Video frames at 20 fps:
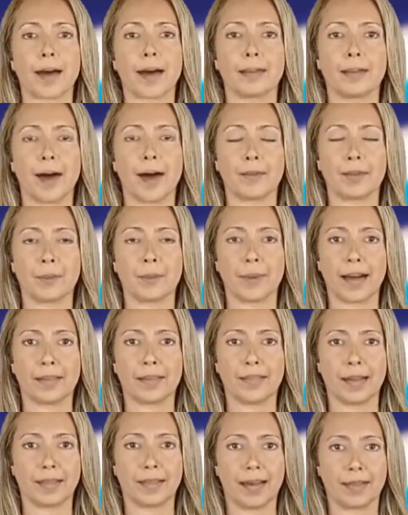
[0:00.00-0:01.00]
Another
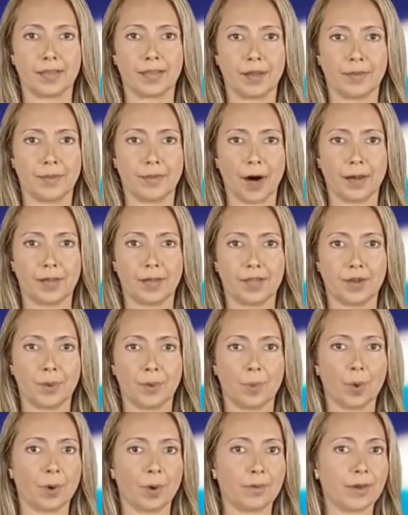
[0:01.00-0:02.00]
method is to floss
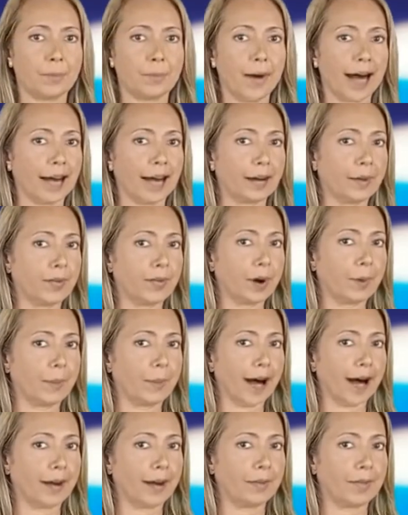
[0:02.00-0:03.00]
toward the back of your
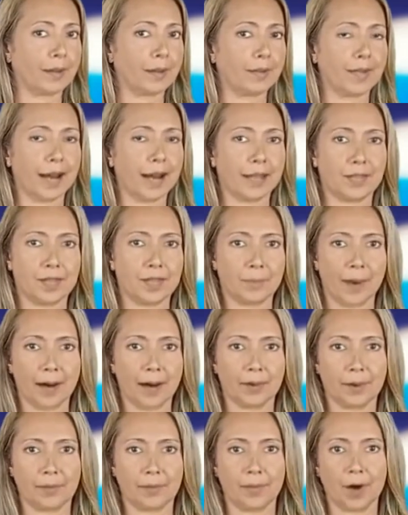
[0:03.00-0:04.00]
mouth, then
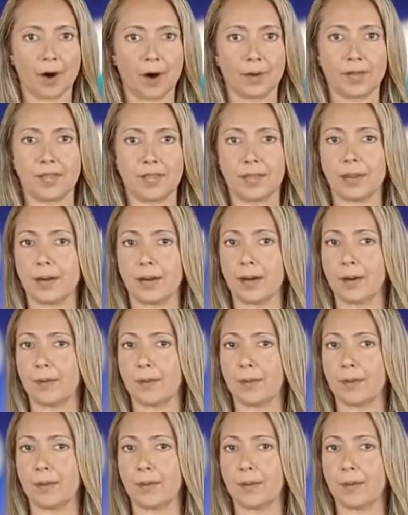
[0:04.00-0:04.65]
smell the floss,